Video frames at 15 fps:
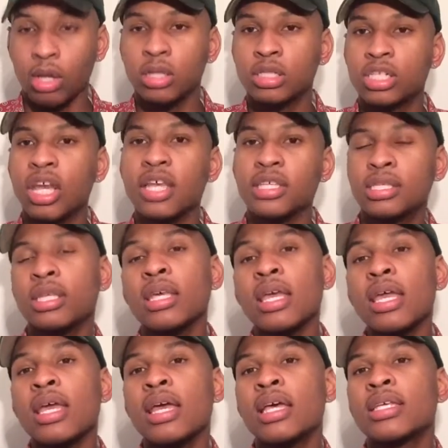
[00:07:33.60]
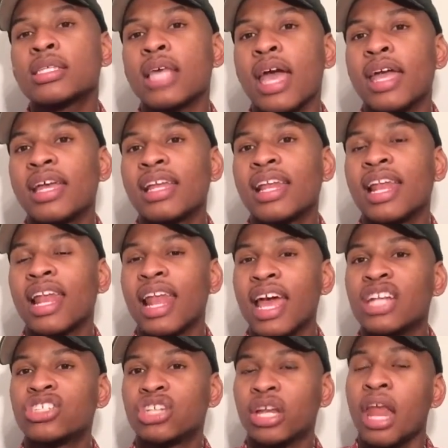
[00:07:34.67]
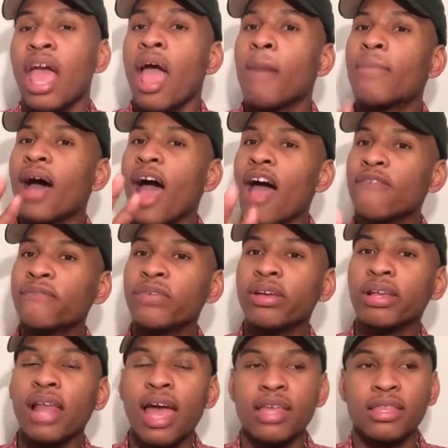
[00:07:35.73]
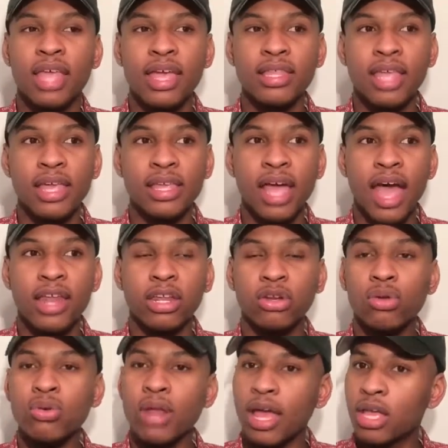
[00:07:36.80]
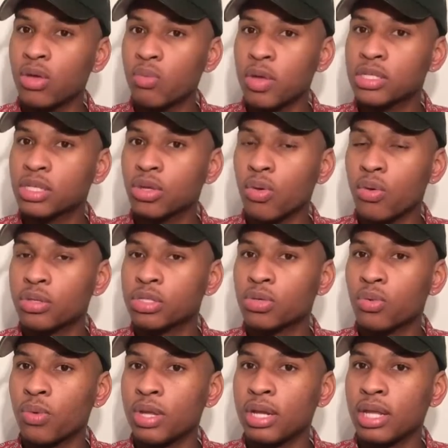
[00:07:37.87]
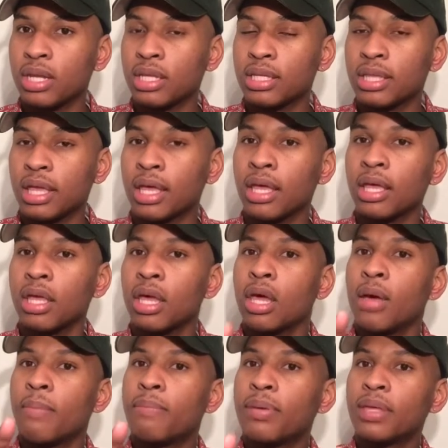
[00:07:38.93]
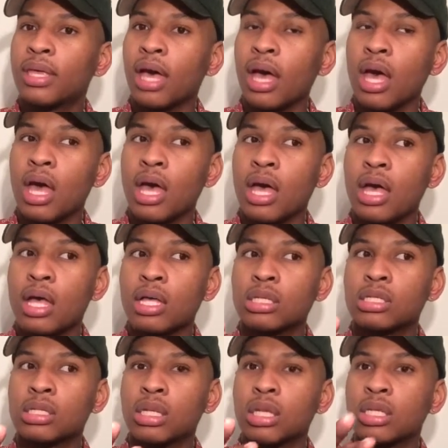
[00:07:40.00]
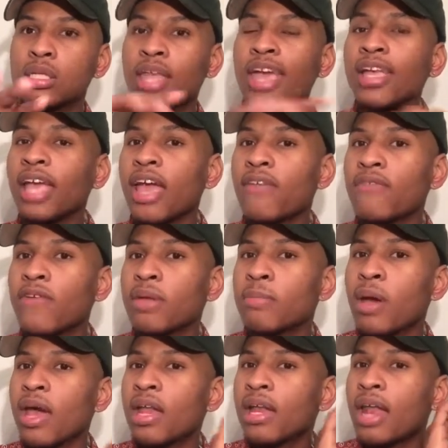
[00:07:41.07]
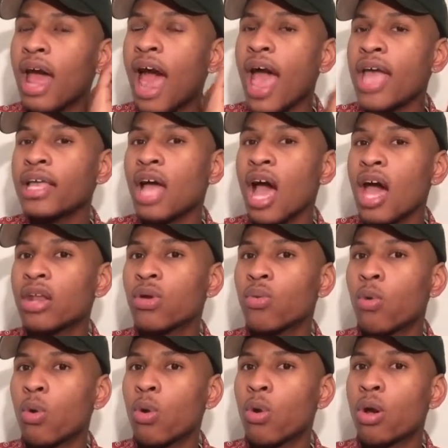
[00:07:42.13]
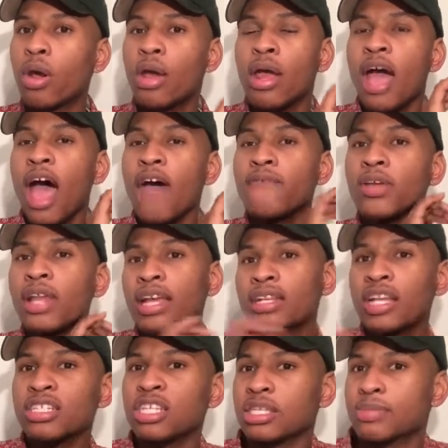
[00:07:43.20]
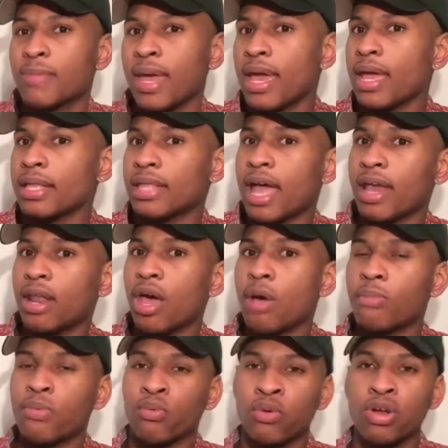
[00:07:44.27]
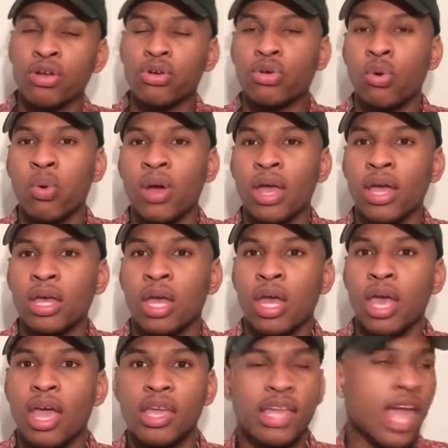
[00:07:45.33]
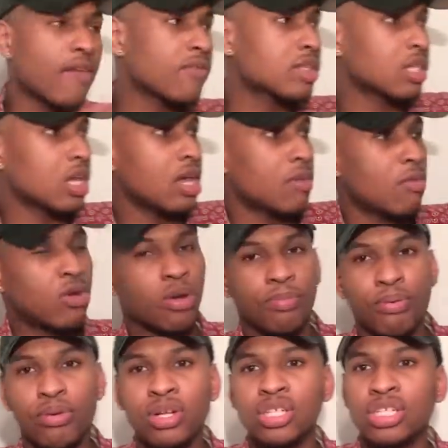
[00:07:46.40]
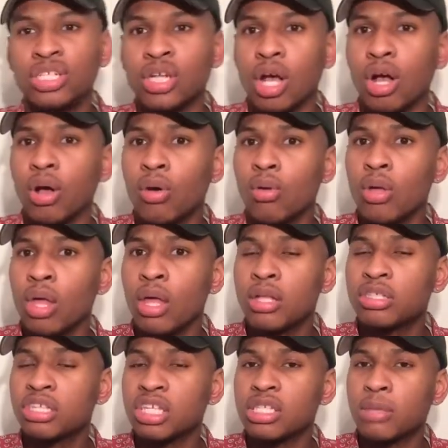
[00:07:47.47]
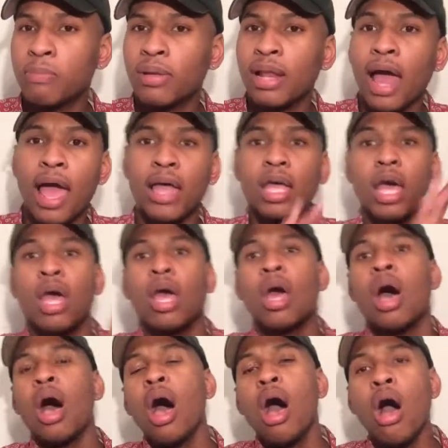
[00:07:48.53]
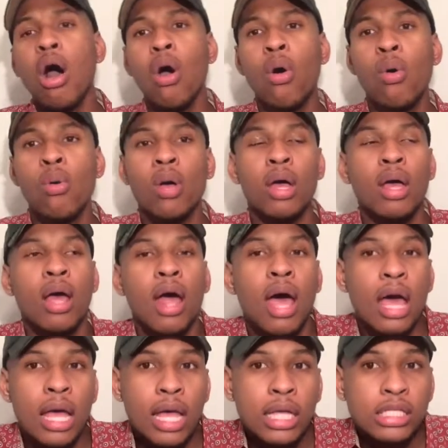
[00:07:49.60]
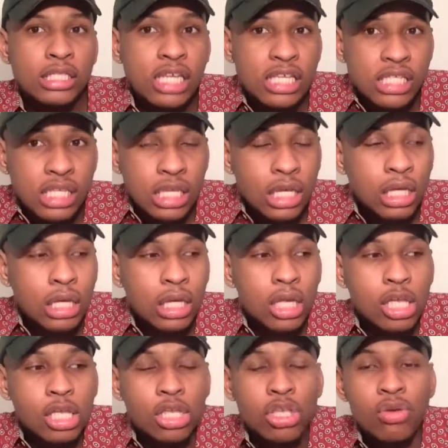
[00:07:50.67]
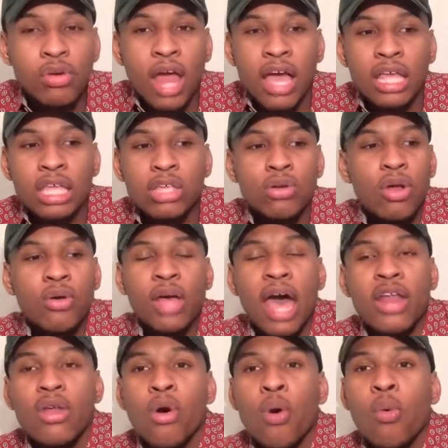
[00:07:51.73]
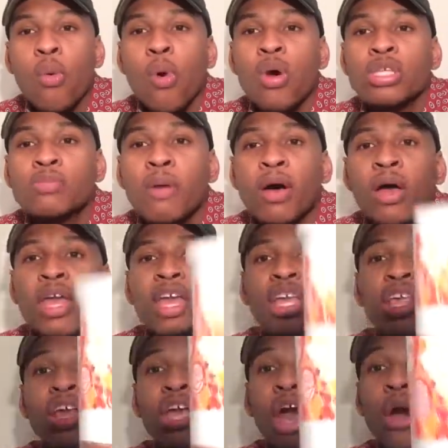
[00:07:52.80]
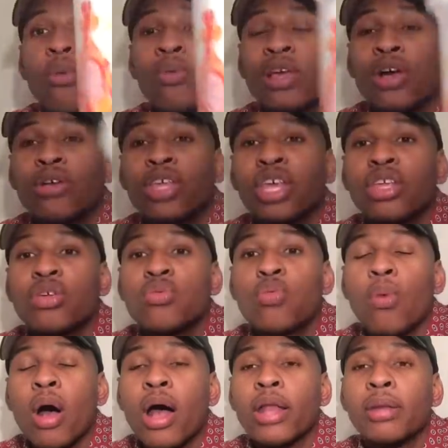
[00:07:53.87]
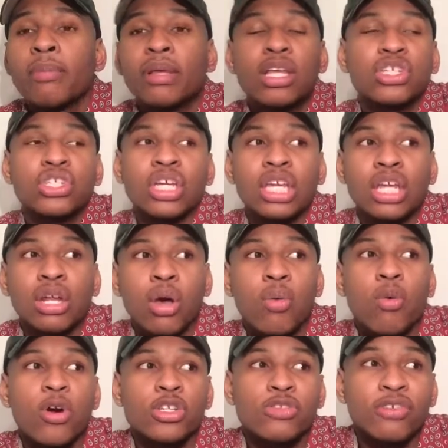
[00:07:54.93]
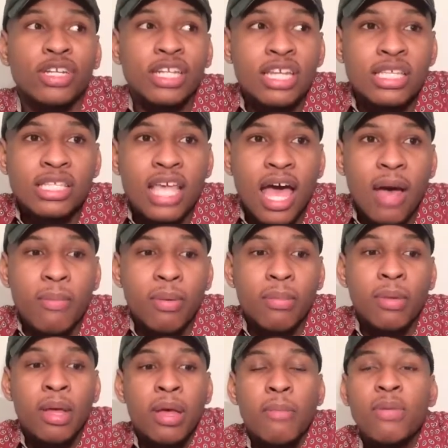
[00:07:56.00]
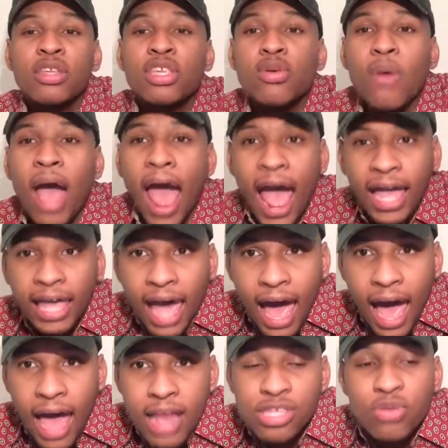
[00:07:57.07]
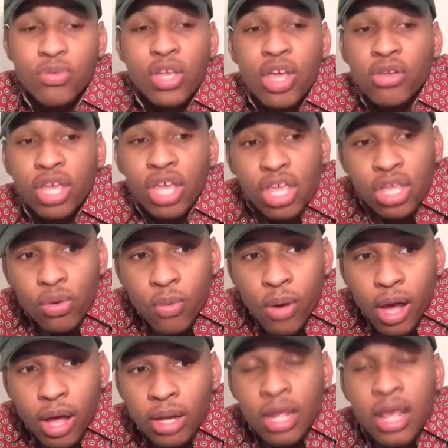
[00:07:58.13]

Jay-Z is a legend, but I feel like they kind of knew that he wasn't going to win anything because they gave him an Icon Award. I feel like they just made that up real quick and gave it to him on a pre-show just to be like, oh, Jay-Z, you don't got no awards, but here you go. We gonna give you one because you didn't get no awards for this album, but you an icon, so we gonna give you one.